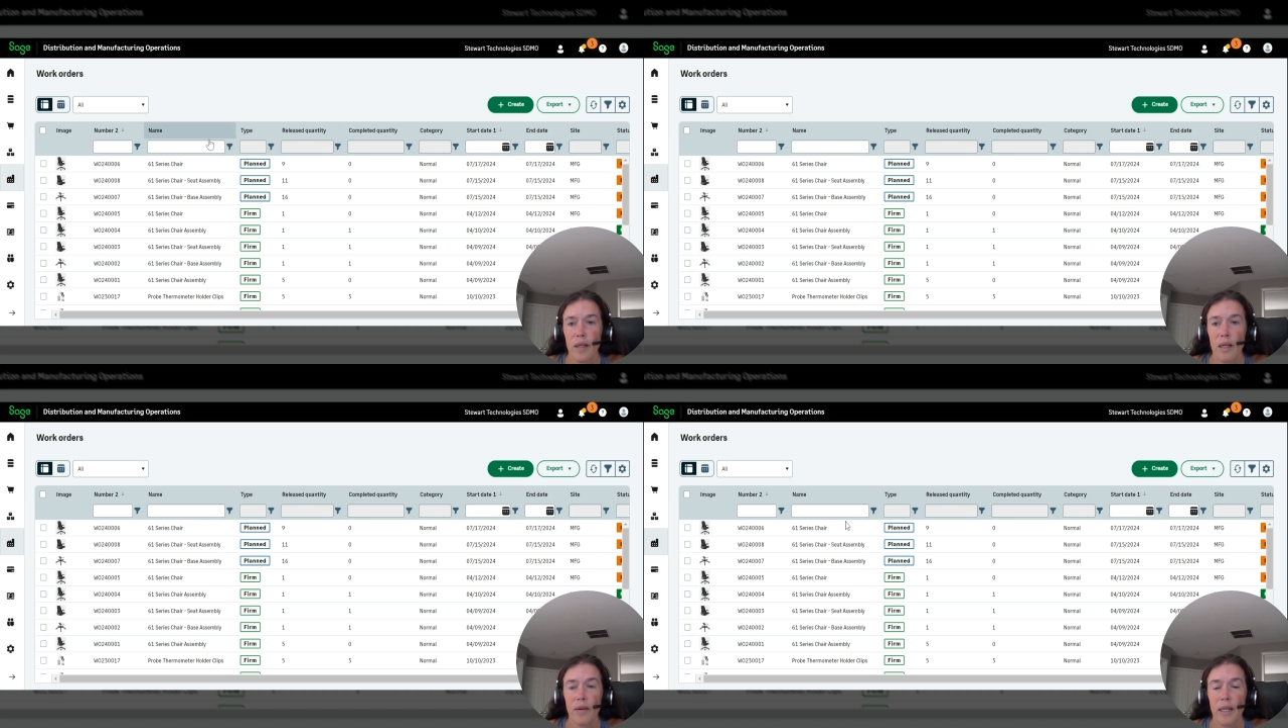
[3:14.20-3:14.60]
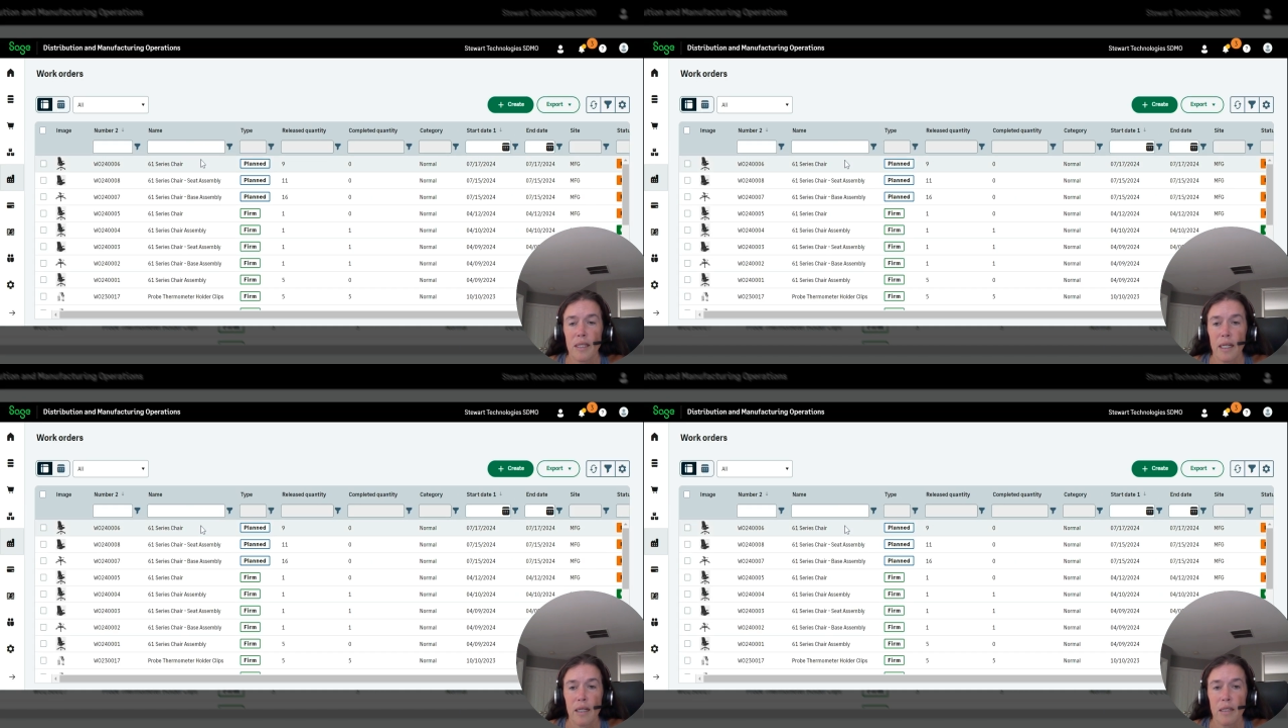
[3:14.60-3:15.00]
you can
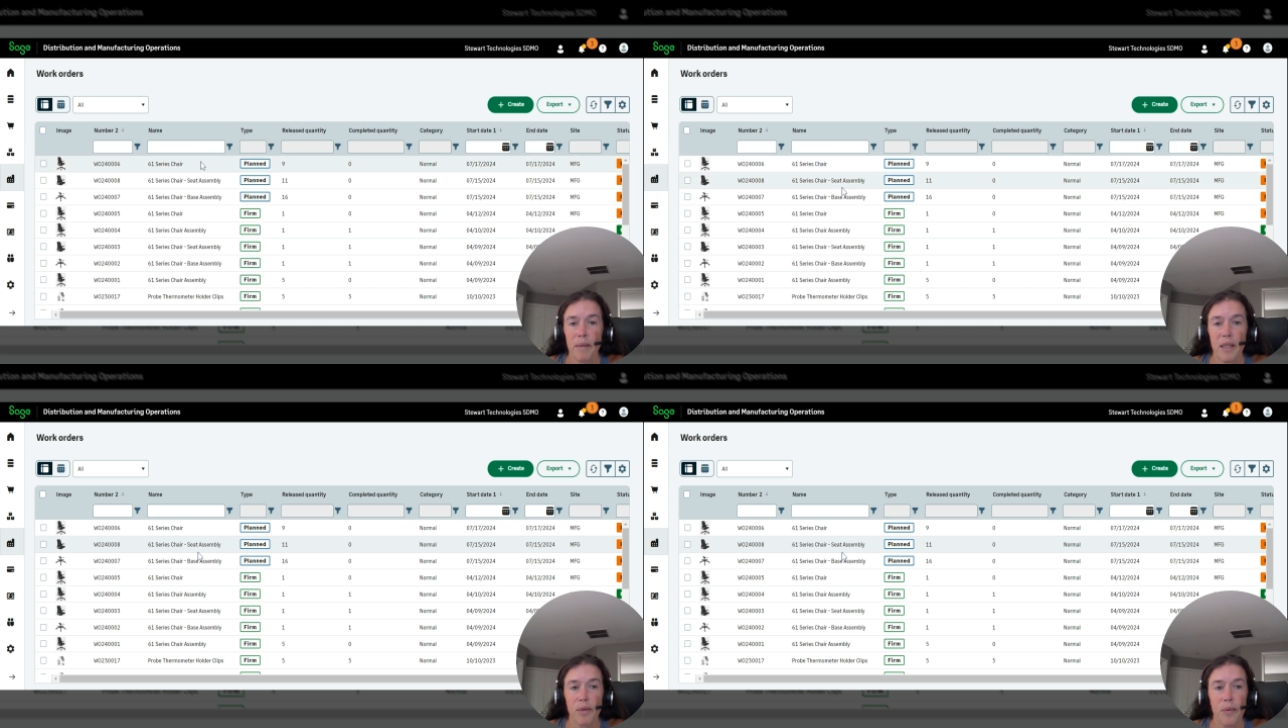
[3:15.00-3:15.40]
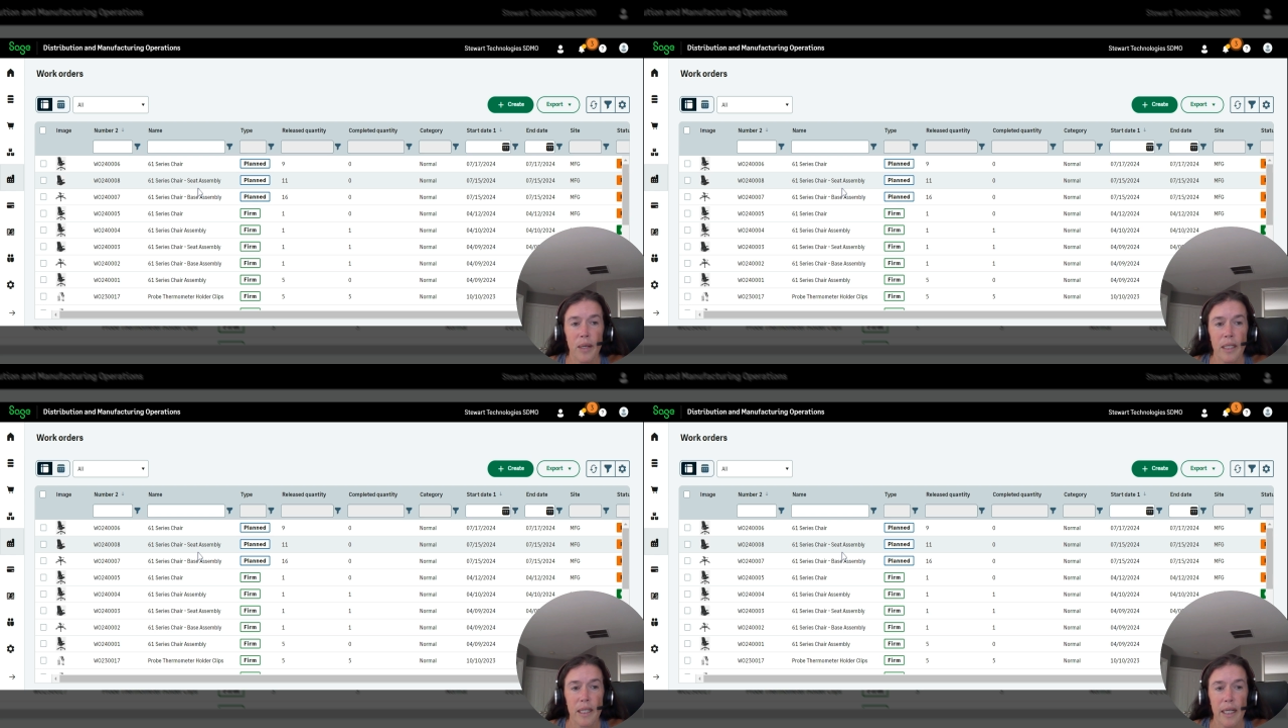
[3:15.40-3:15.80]
see here's my 3
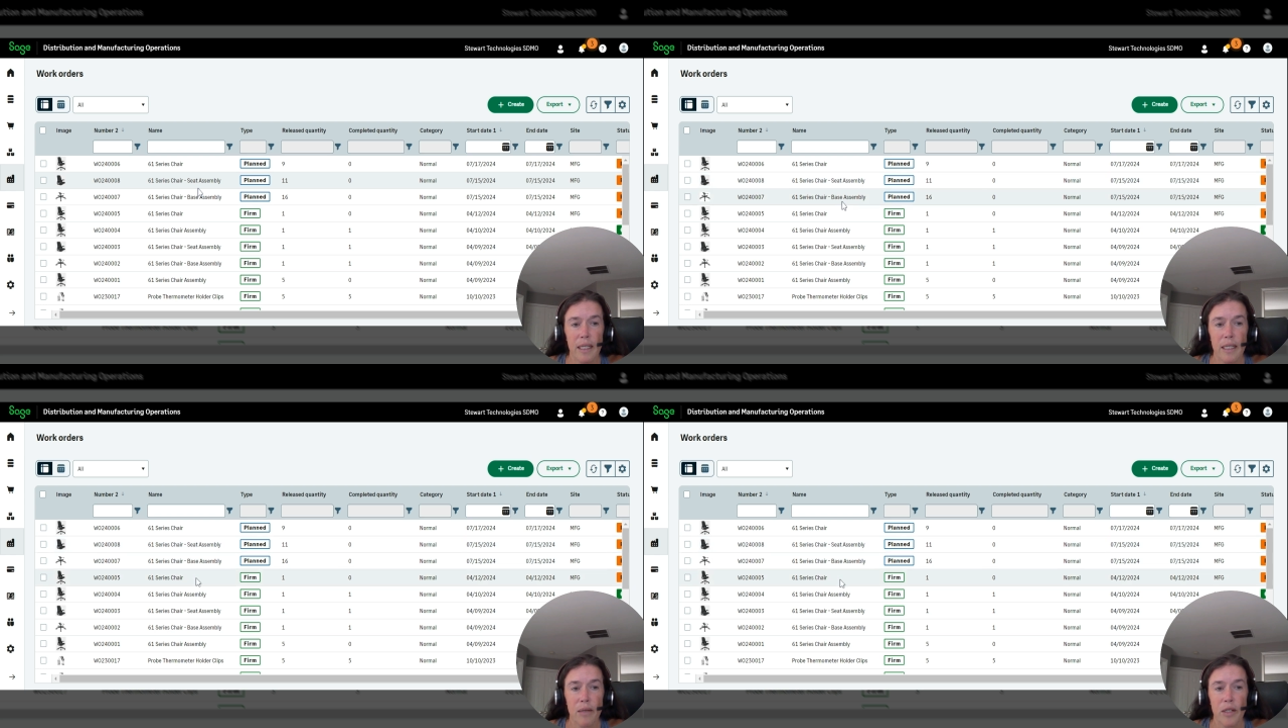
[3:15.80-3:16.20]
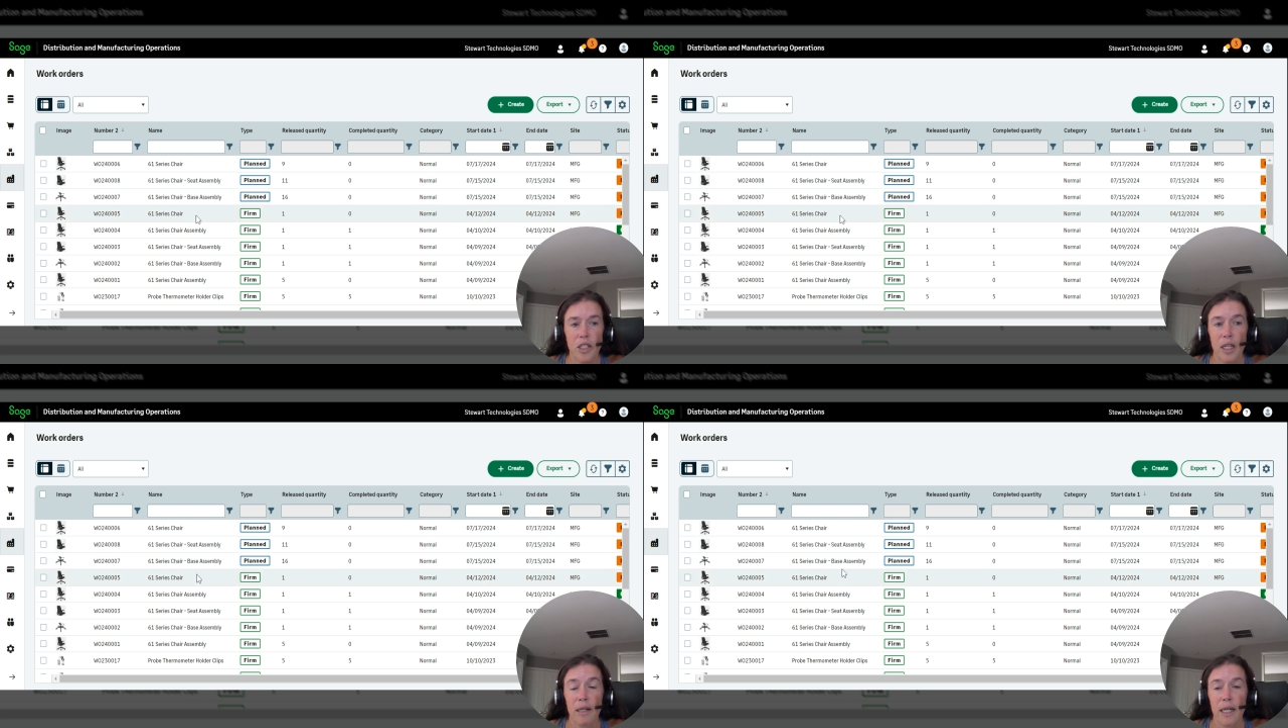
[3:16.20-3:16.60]
work tickets that were
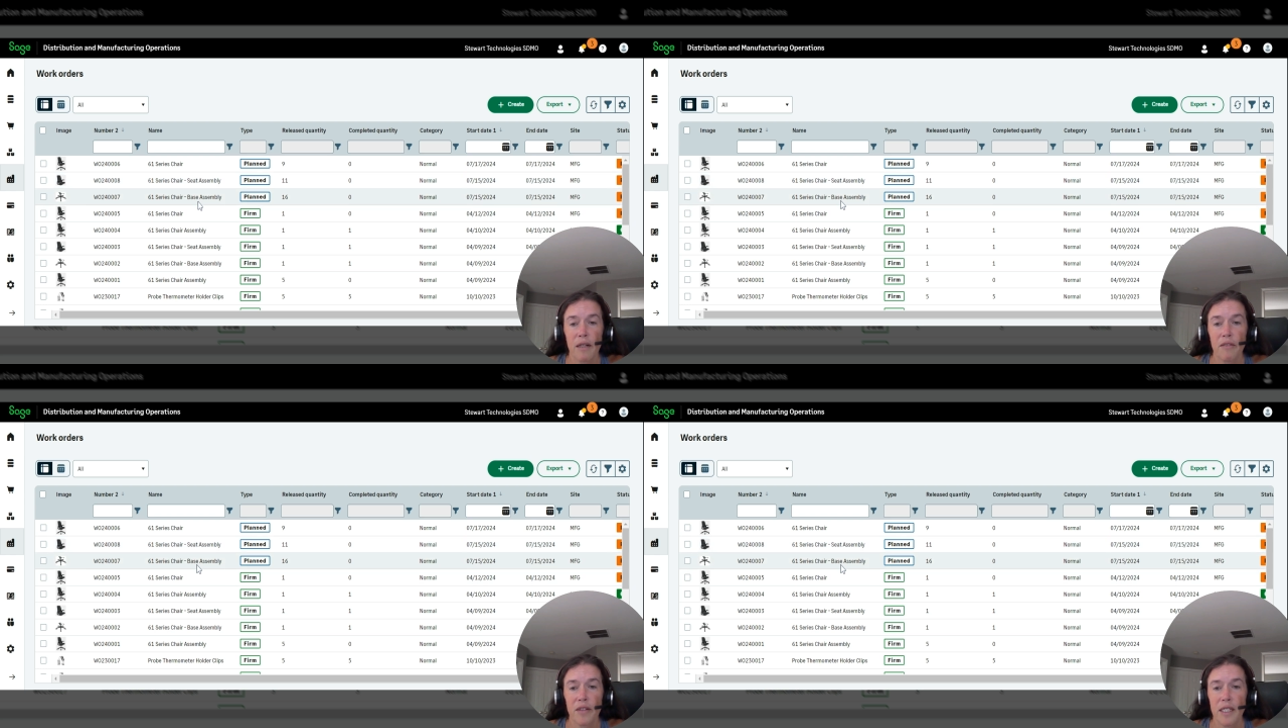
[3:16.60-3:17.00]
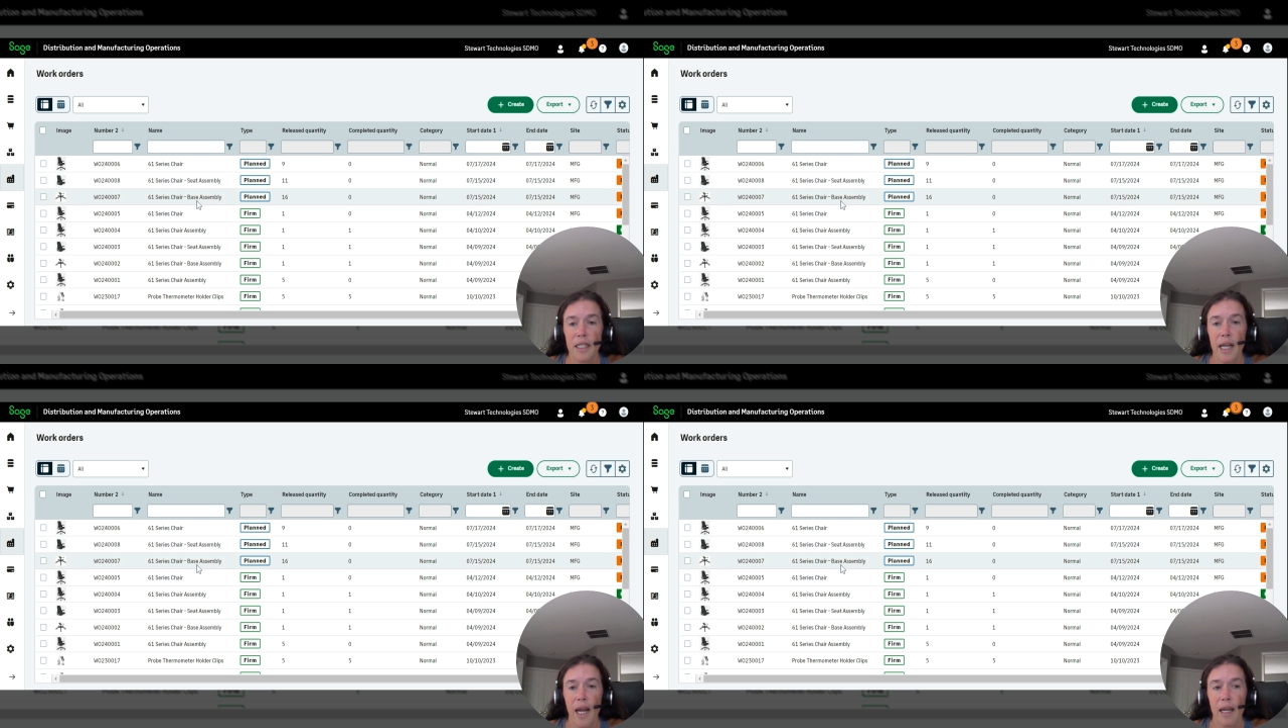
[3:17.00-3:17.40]
generated for
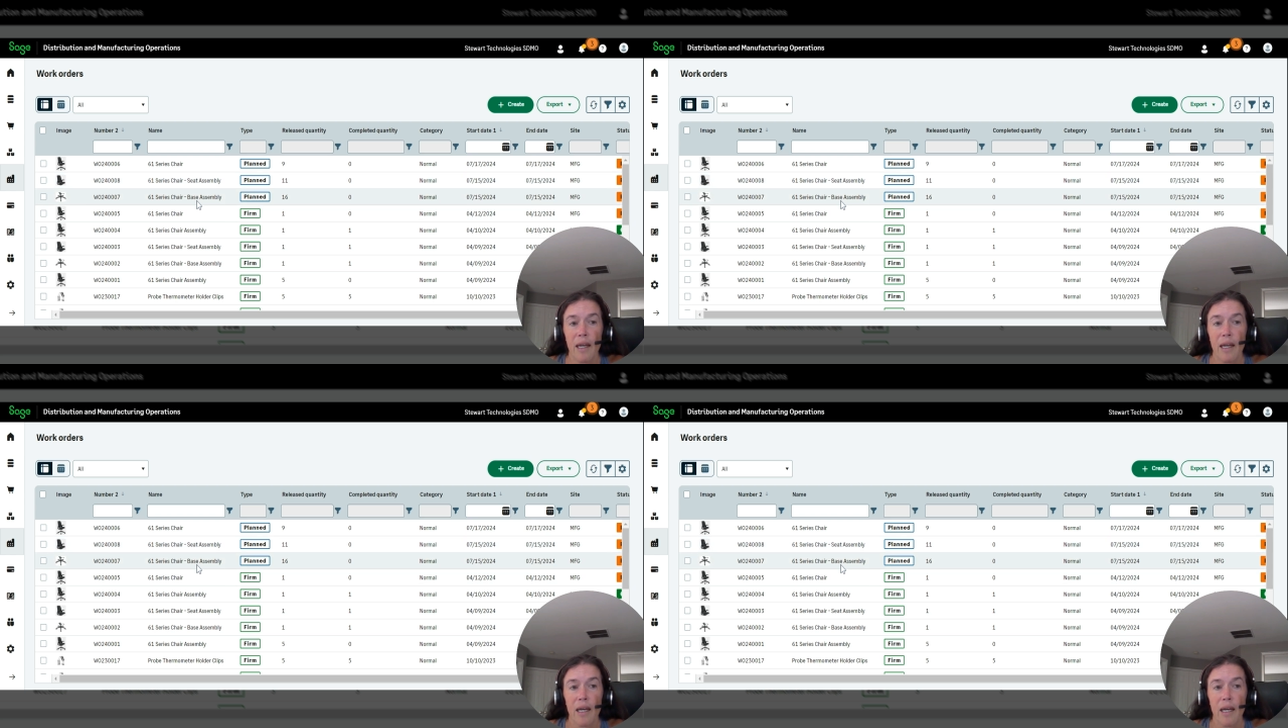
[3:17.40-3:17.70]
today.